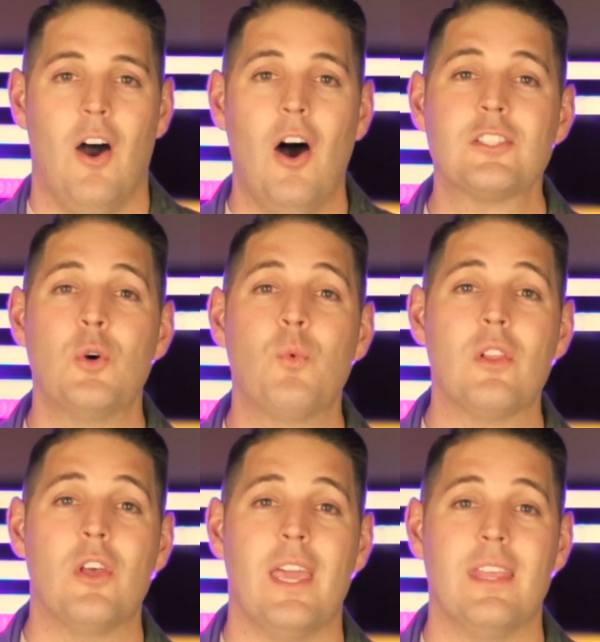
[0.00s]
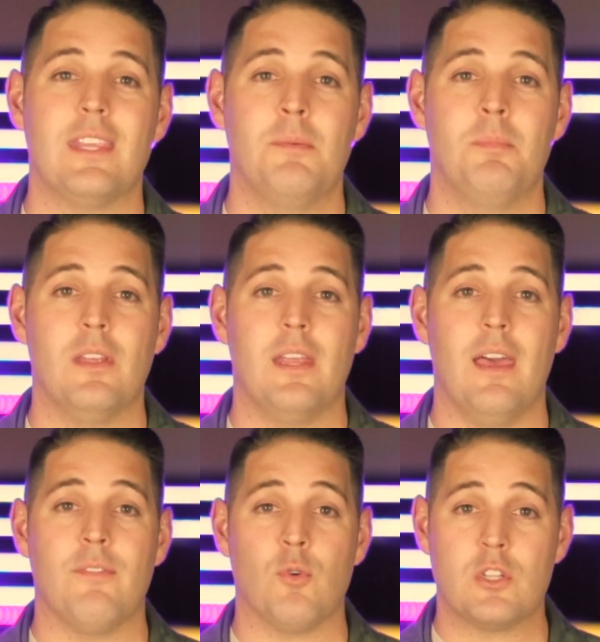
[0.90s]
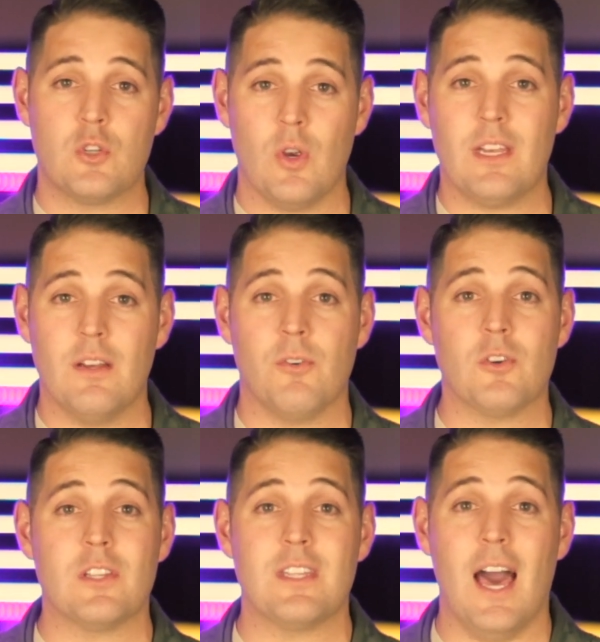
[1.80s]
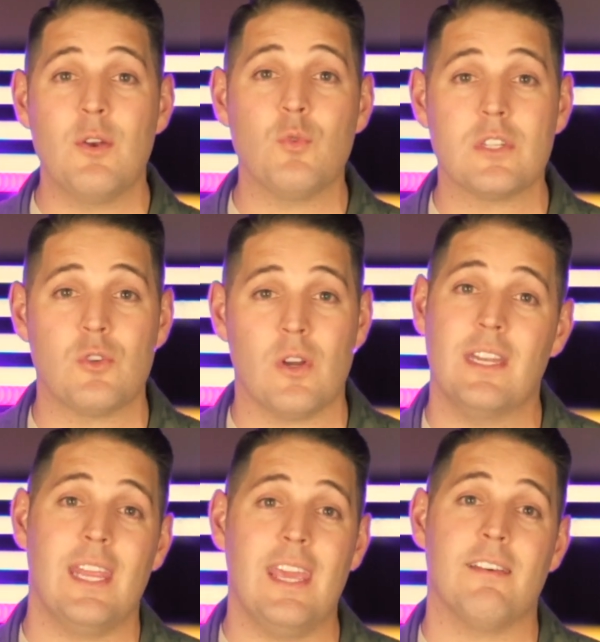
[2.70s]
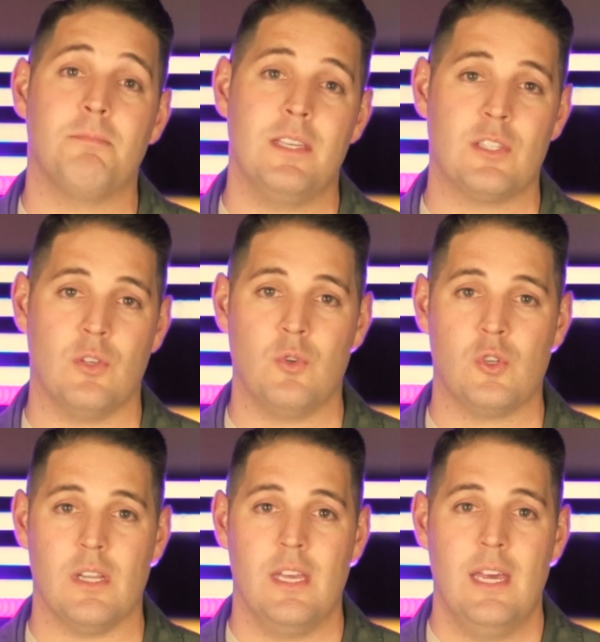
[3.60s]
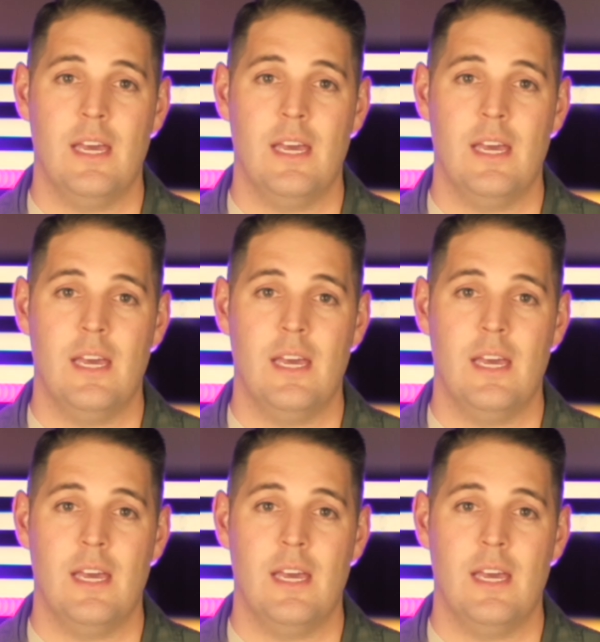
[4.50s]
Also, we're looking at the ability of a restricted versus unrestricted EFB solution.